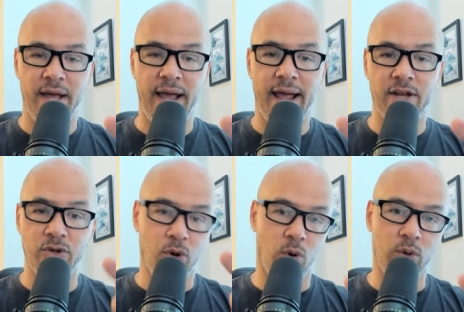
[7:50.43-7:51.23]
and
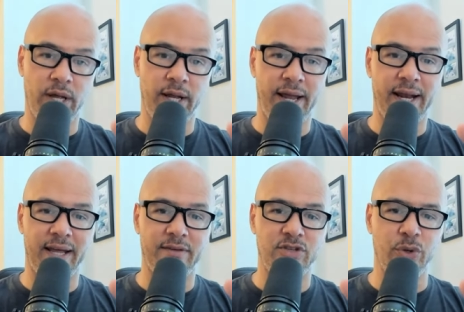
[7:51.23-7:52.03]
you hold it and it
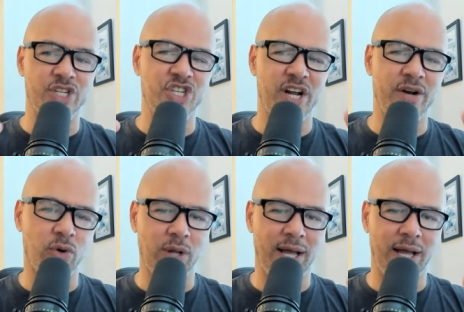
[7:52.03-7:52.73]
gives you a general